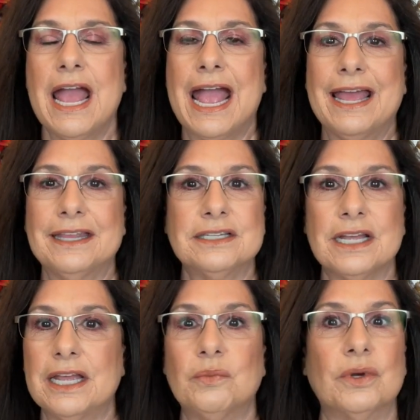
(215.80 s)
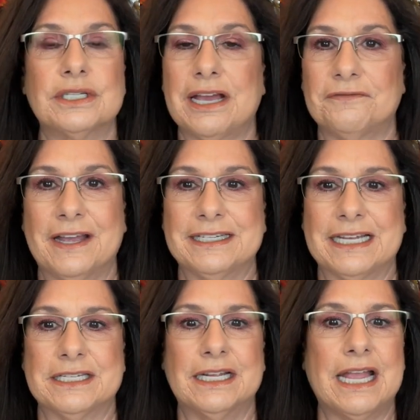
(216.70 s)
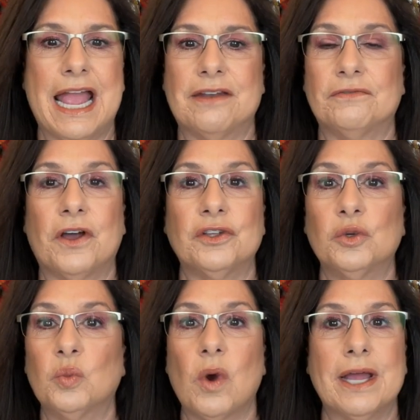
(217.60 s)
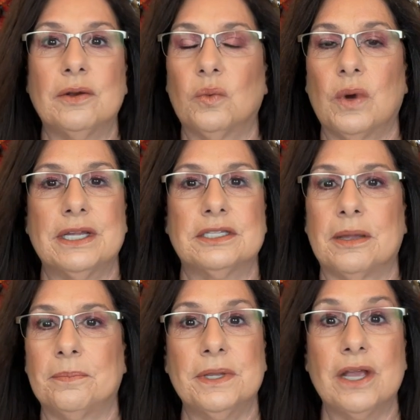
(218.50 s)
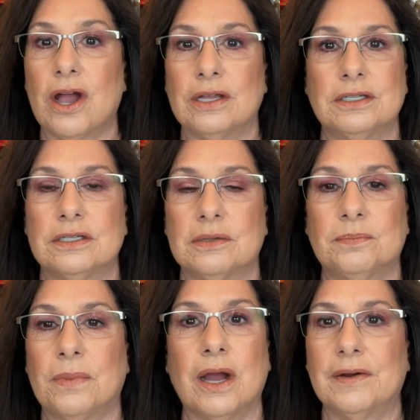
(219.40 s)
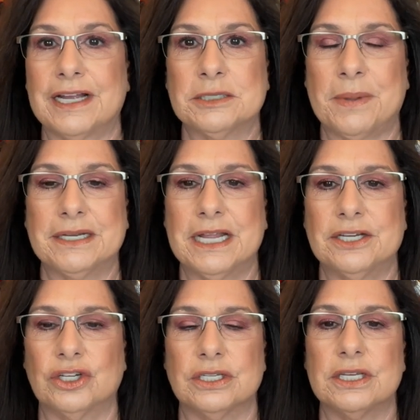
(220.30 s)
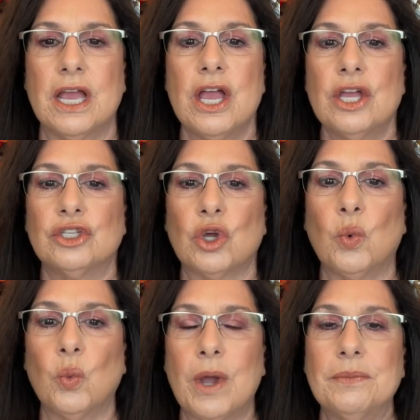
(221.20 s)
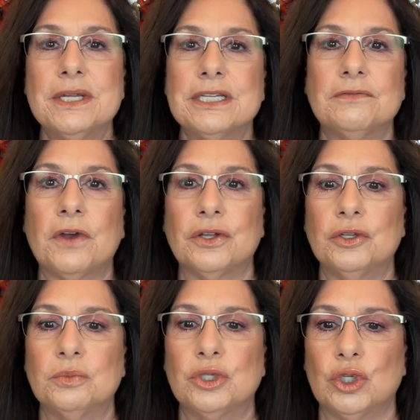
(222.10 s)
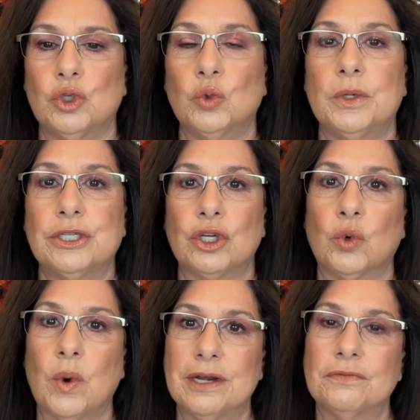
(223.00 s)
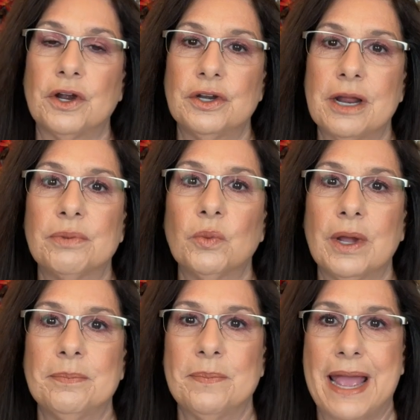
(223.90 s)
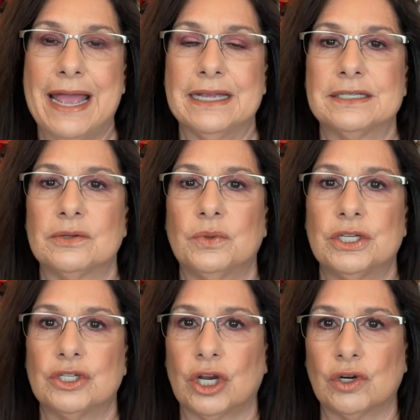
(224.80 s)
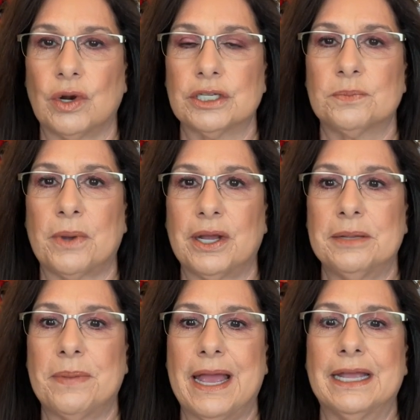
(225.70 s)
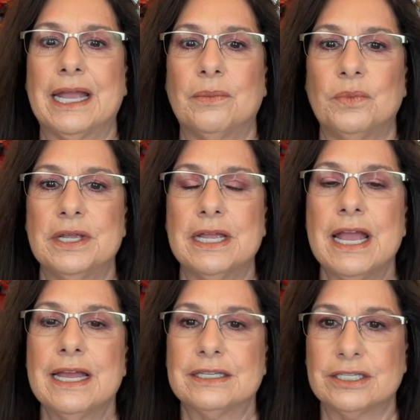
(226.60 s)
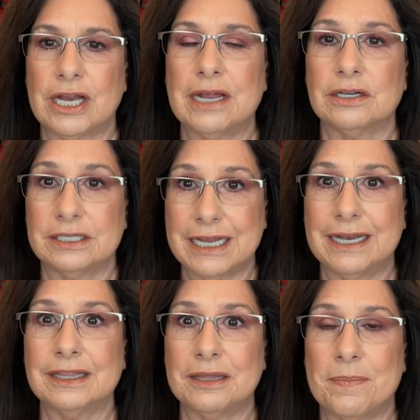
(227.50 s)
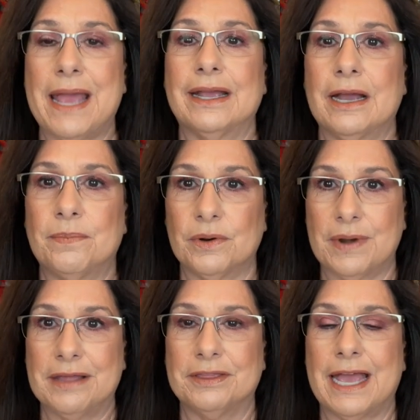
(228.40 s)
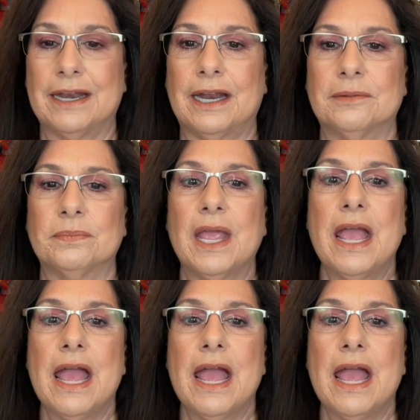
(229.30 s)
And it worked out fantastic. And volume one was beyond our expectations. So when we did volume two, we took one of our number one bags, which is our crossbody bag, and we set the bag up around that item.